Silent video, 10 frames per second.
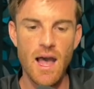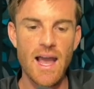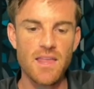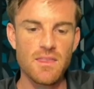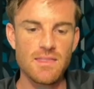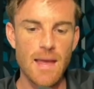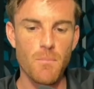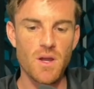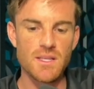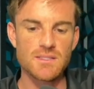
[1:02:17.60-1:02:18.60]
I think that
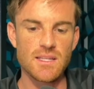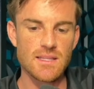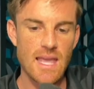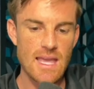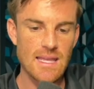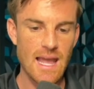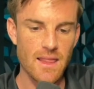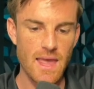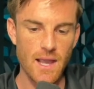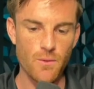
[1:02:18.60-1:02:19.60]
money is getting taken
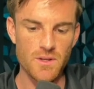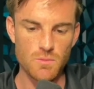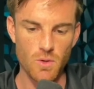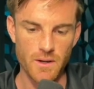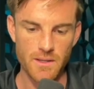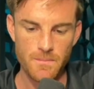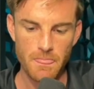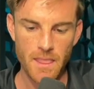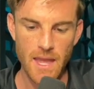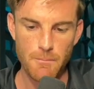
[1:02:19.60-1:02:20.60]
out of the equities market
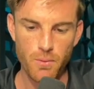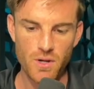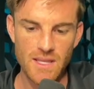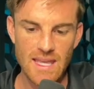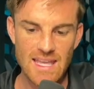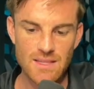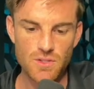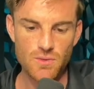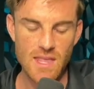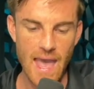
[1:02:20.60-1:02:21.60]
and putting
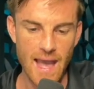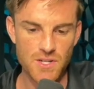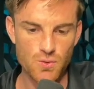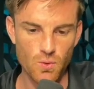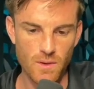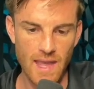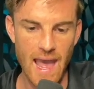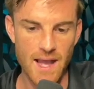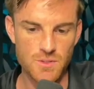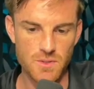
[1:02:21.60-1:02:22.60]
into the actual
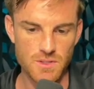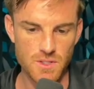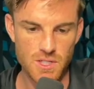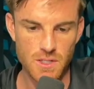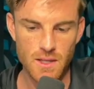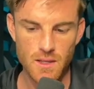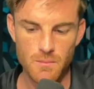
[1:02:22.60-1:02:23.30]
cash position,